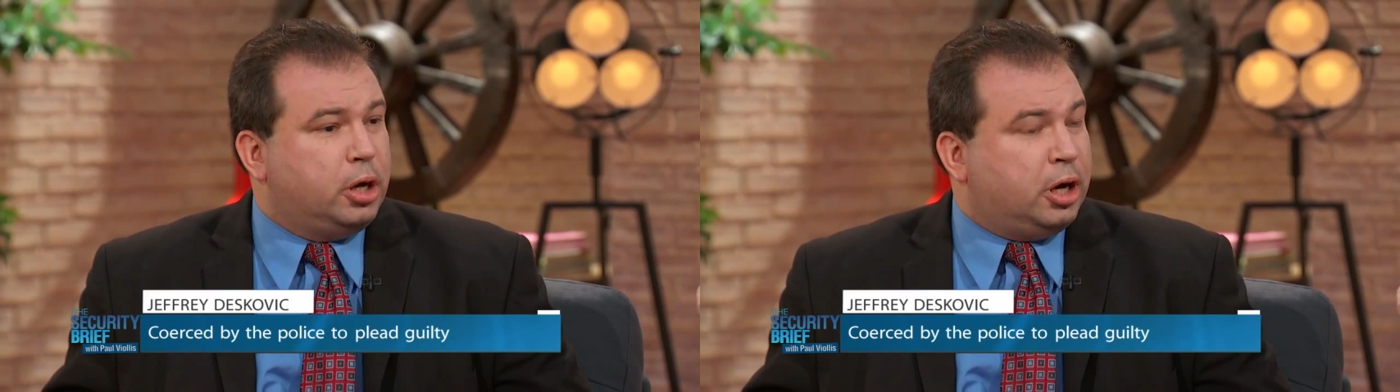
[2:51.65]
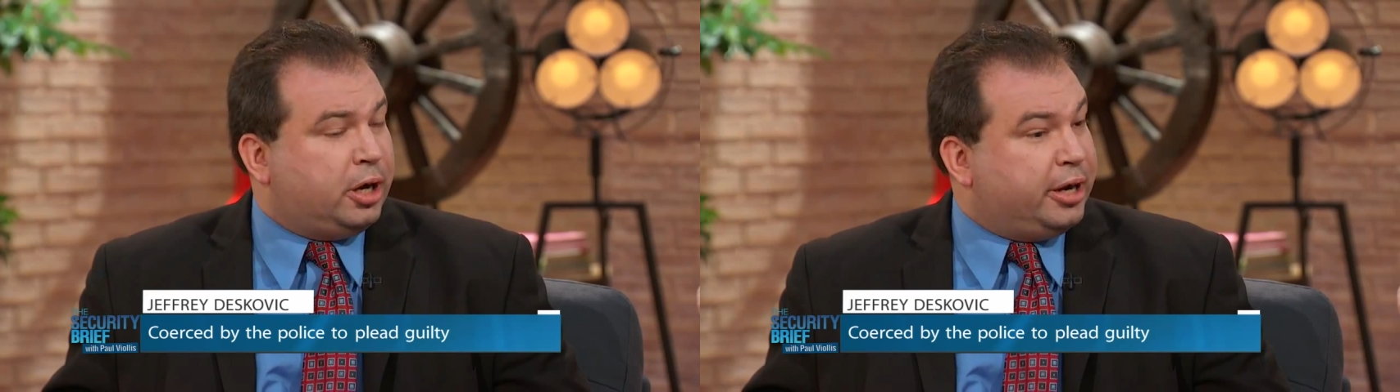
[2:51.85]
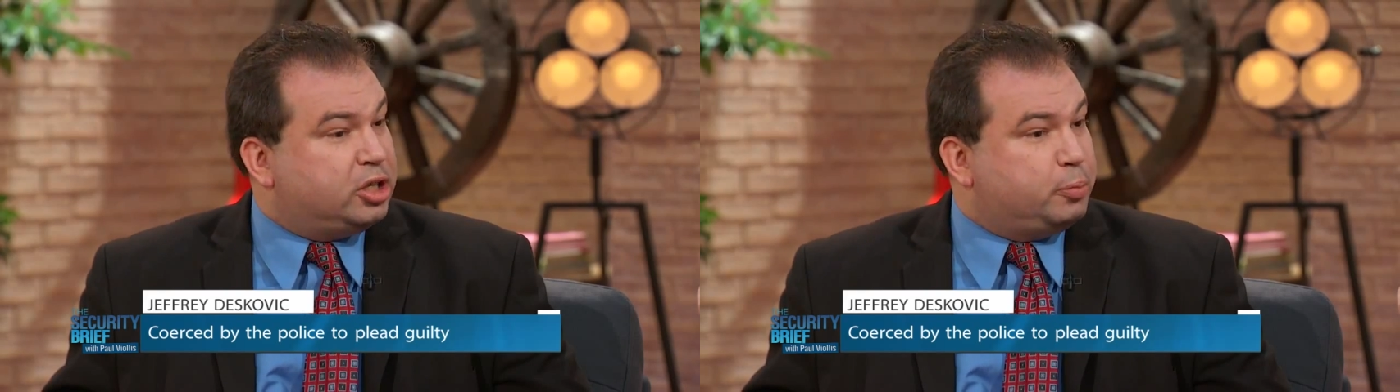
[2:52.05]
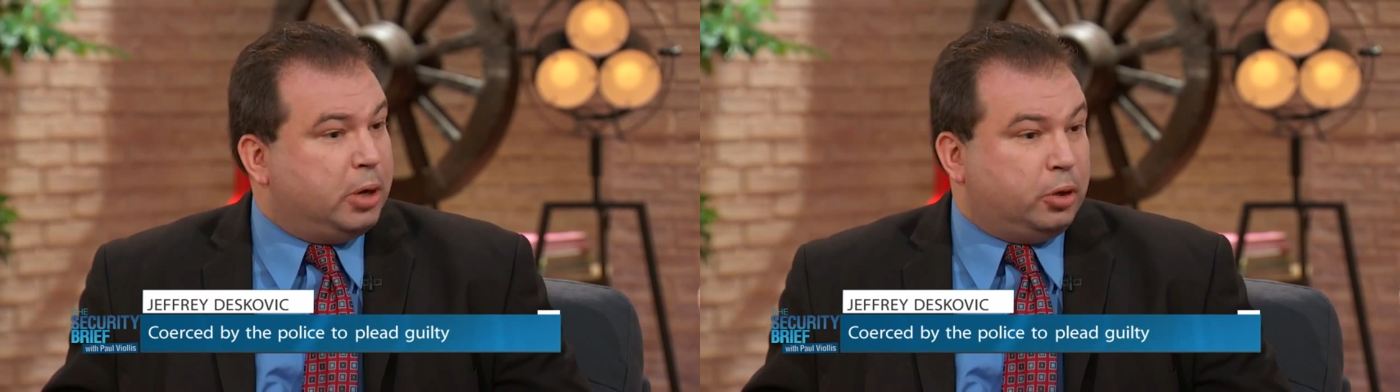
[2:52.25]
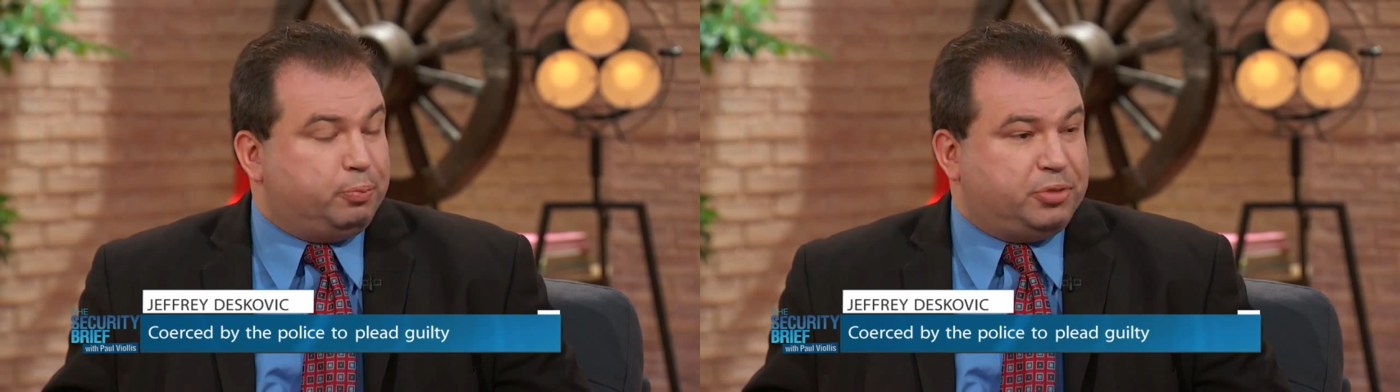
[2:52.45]
I
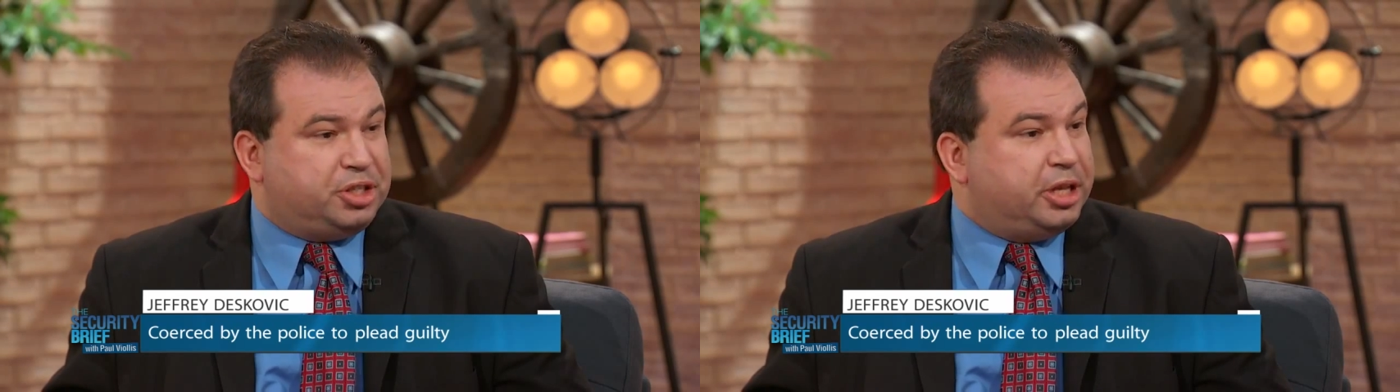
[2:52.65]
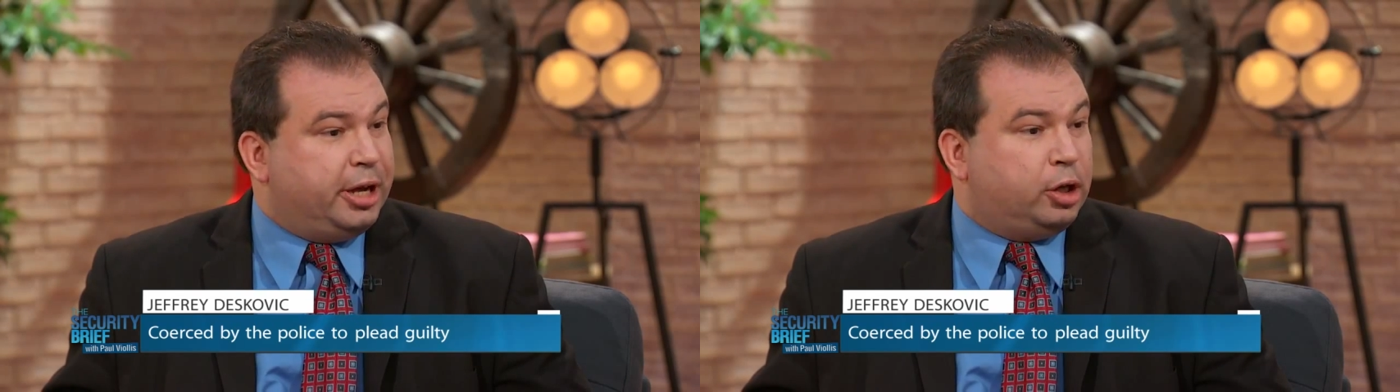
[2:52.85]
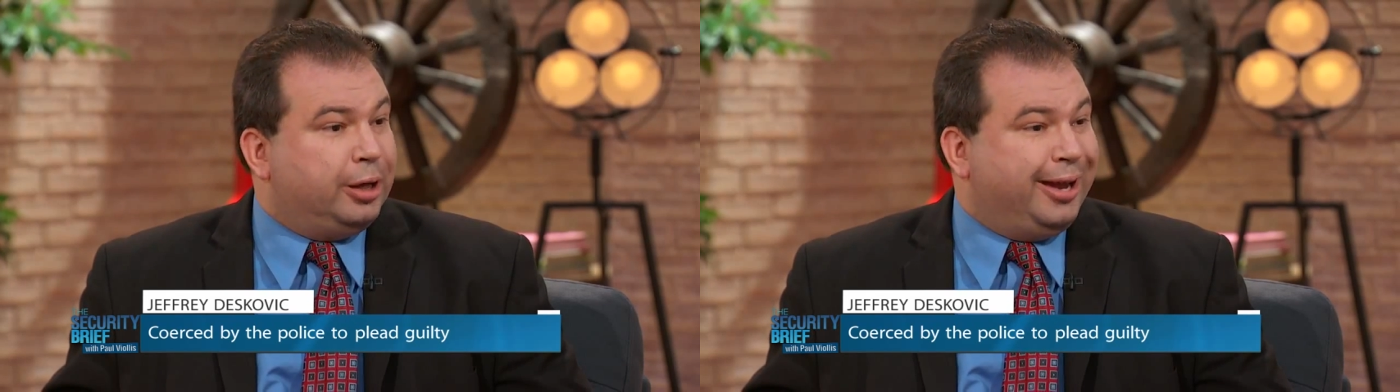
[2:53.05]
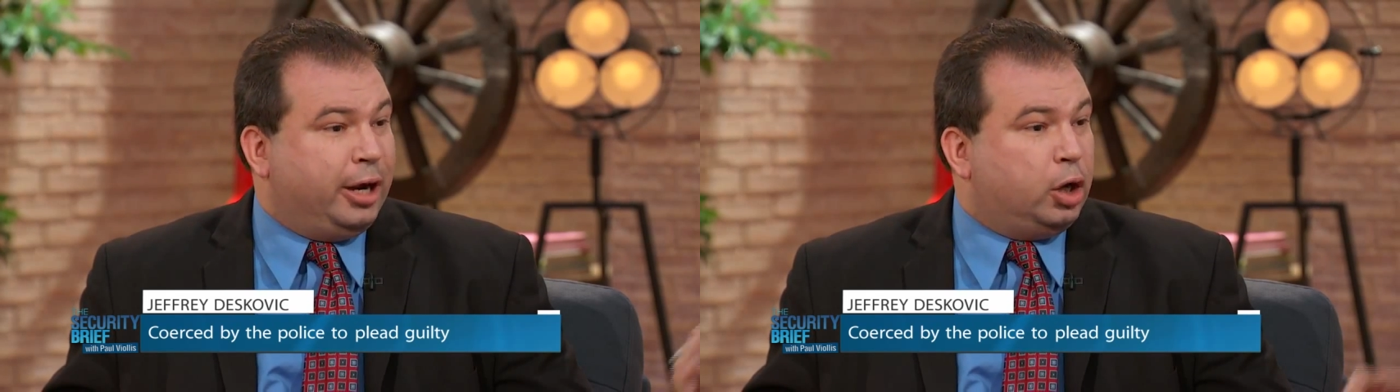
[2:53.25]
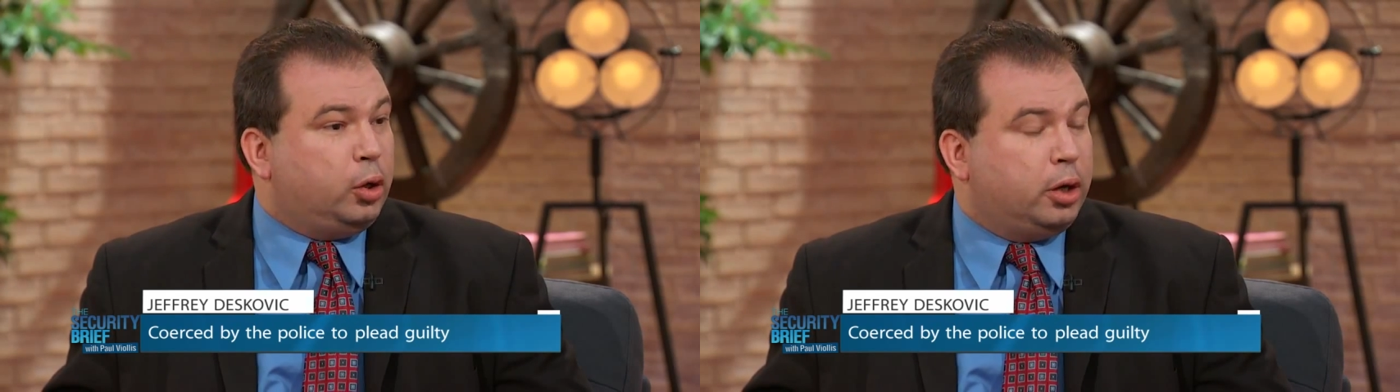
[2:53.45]
smelled stale
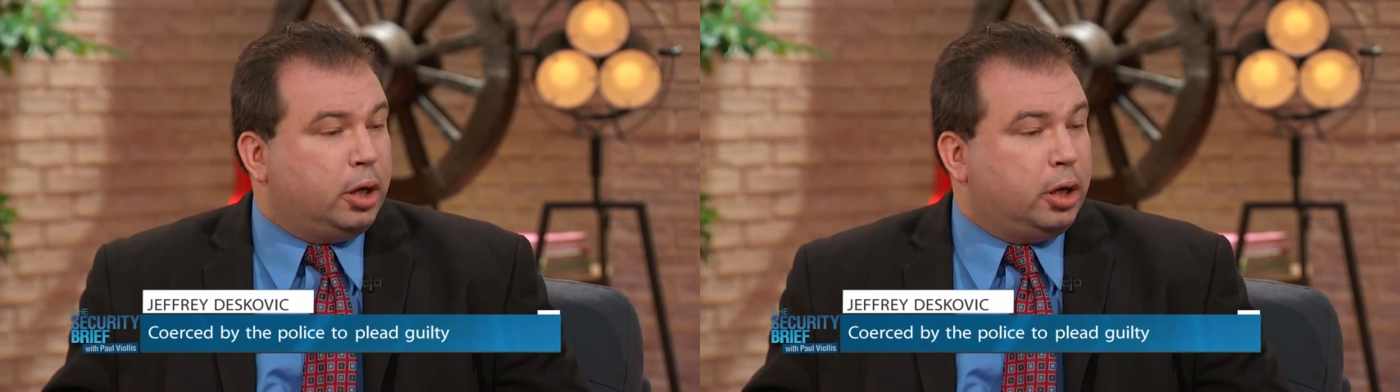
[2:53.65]
air.